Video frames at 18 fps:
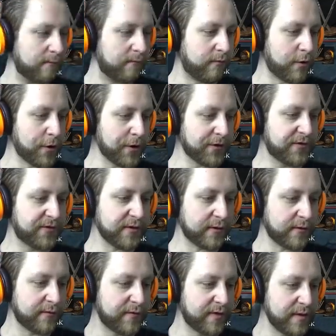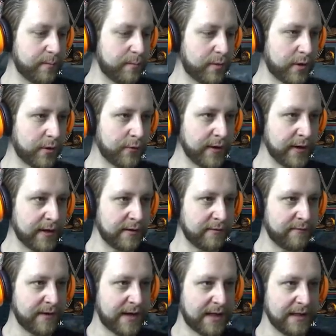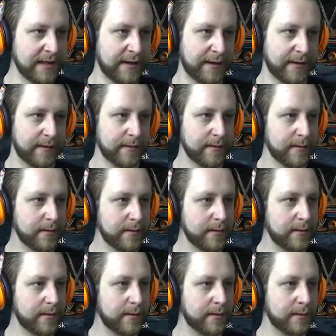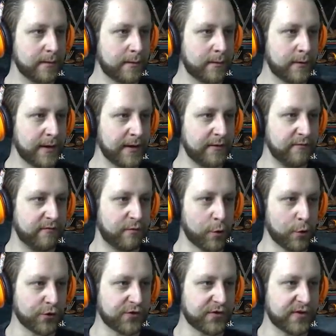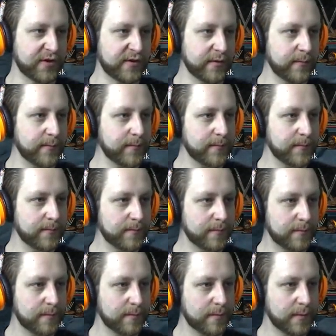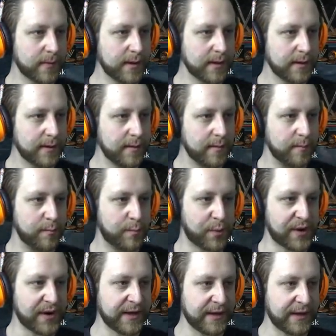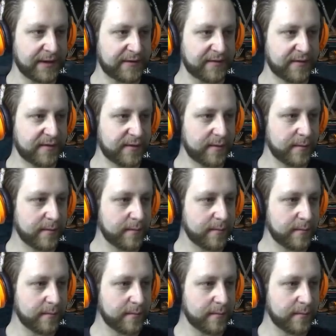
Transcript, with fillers: Vordt of the Boreal Valley. Alright, Vordt. Bring it.